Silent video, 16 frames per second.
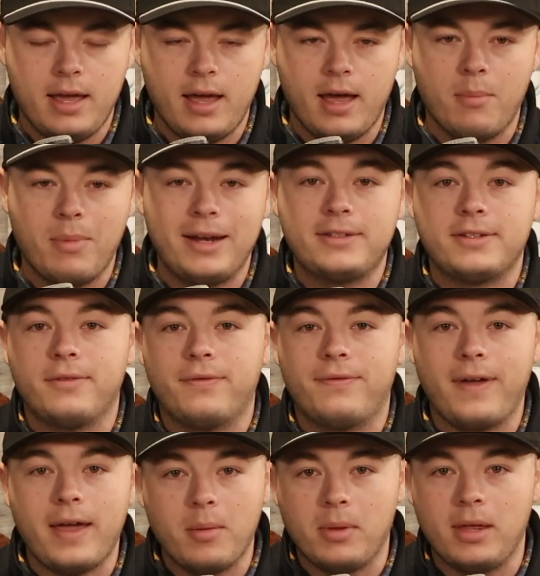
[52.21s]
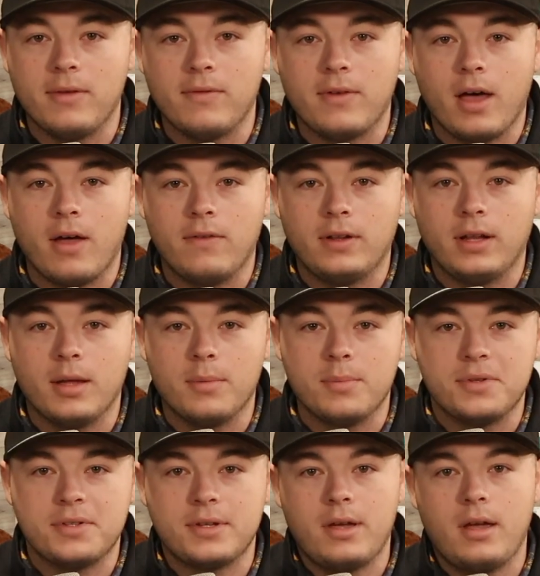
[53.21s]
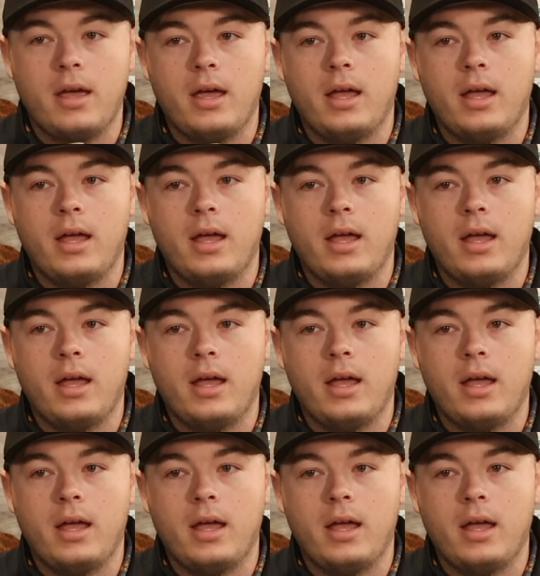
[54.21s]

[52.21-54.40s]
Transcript: but it's a family of golf clubs.